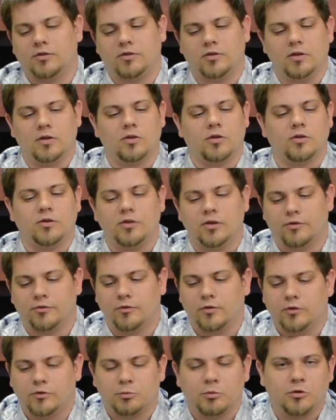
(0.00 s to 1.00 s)
see the
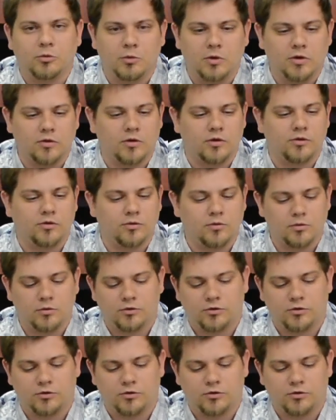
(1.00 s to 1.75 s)
difference between the two.